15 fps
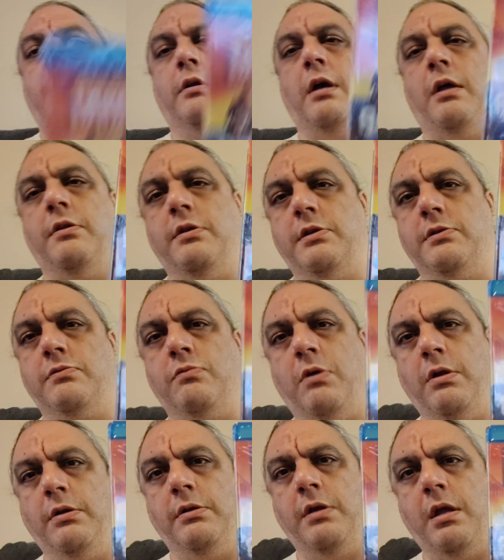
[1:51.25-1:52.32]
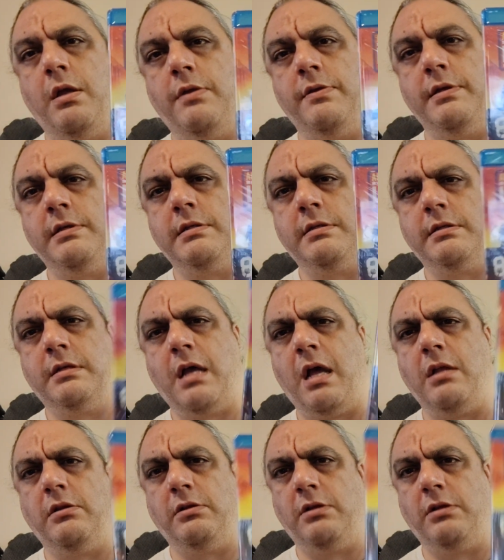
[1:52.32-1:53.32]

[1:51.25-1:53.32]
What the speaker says: Got this one. This got